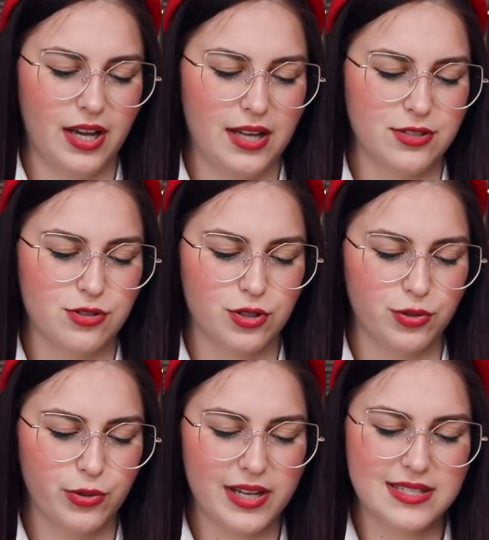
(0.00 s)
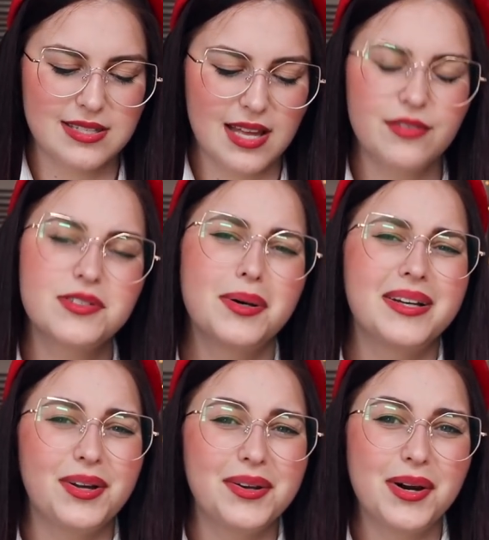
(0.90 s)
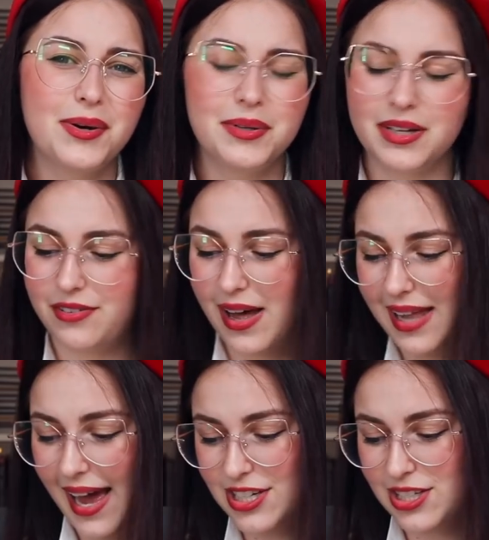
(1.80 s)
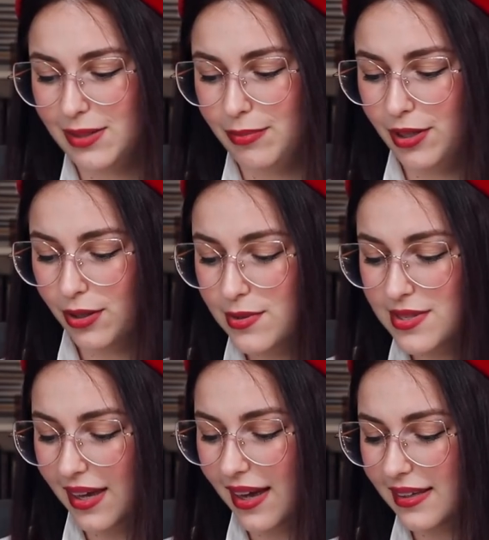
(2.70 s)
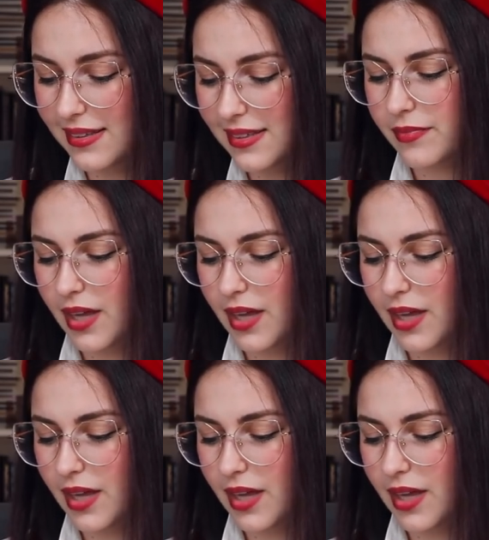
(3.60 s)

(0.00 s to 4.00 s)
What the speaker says: unscrew it and stuff, so I don't know if I'll actually be using it.